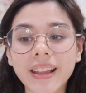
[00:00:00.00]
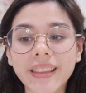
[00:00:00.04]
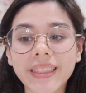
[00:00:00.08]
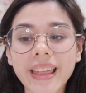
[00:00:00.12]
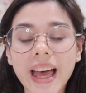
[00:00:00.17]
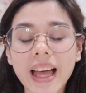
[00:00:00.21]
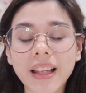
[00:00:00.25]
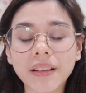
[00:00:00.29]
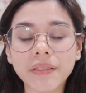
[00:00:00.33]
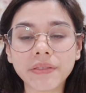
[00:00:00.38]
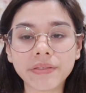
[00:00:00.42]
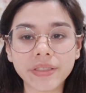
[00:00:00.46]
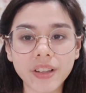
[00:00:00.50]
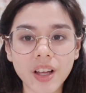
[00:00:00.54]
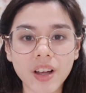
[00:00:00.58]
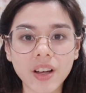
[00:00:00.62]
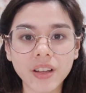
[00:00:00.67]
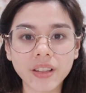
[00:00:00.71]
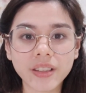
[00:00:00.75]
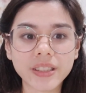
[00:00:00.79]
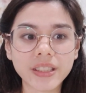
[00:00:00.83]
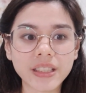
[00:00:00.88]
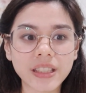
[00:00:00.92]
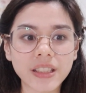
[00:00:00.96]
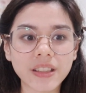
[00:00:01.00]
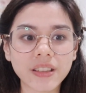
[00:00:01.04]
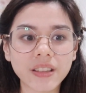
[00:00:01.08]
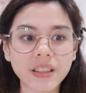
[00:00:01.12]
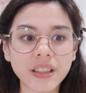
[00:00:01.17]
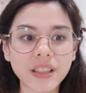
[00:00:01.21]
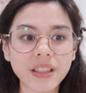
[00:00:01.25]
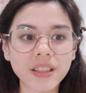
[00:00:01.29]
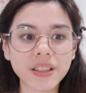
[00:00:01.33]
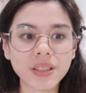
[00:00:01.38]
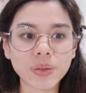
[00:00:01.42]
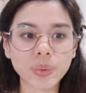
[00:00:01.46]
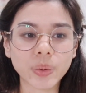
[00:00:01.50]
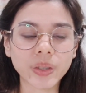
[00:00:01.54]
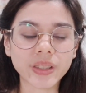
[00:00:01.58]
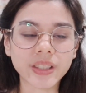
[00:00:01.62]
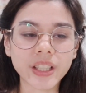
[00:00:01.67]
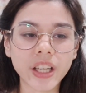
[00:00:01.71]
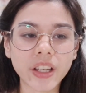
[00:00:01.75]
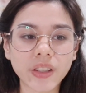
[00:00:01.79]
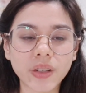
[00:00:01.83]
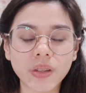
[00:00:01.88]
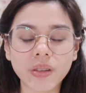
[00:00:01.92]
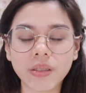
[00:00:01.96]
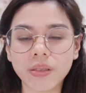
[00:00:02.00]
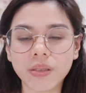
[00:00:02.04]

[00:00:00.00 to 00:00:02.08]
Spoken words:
that vlog series will take you